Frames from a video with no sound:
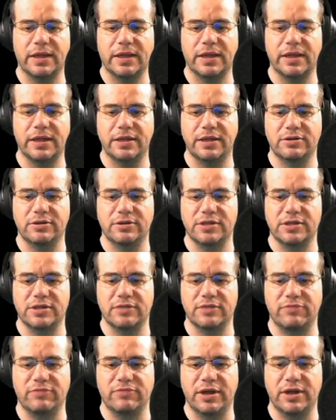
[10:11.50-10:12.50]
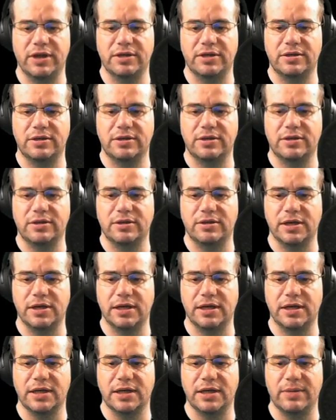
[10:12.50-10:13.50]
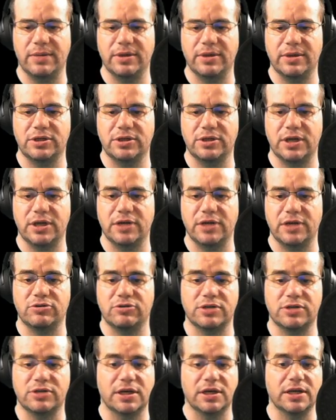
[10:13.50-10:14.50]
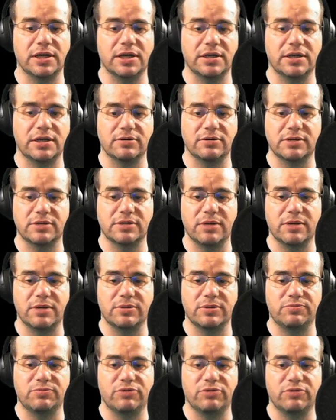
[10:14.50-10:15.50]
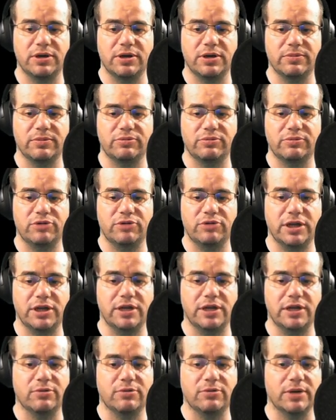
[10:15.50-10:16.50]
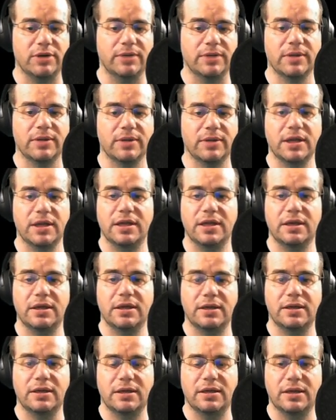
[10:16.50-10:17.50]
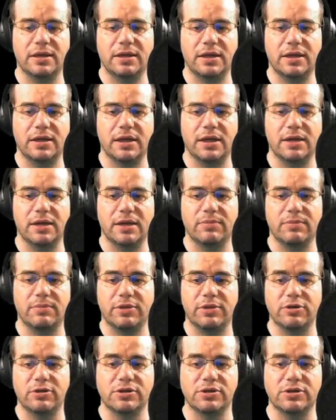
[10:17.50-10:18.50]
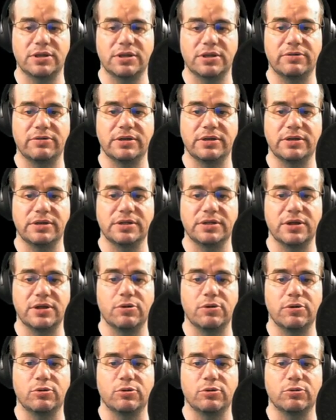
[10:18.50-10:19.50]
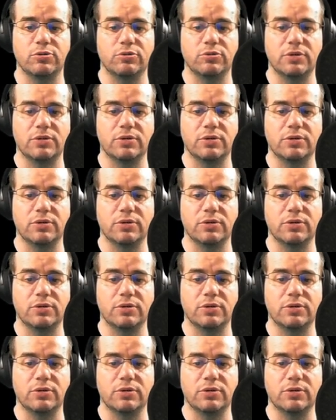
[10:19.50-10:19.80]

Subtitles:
Here you can see the red dealing damage, and interestingly, it deals damage pretty equally because there is no